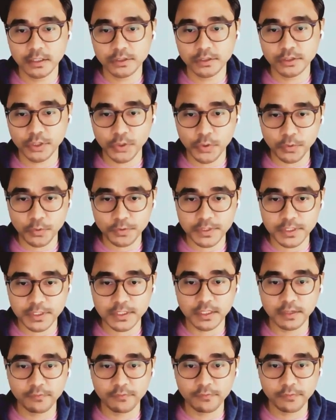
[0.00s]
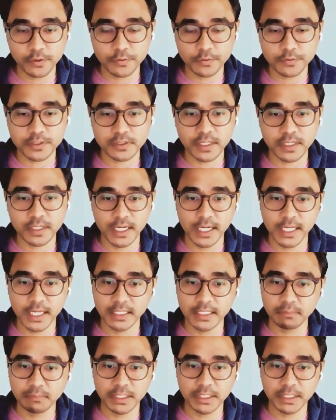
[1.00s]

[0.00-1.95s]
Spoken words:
cirrhosis influence any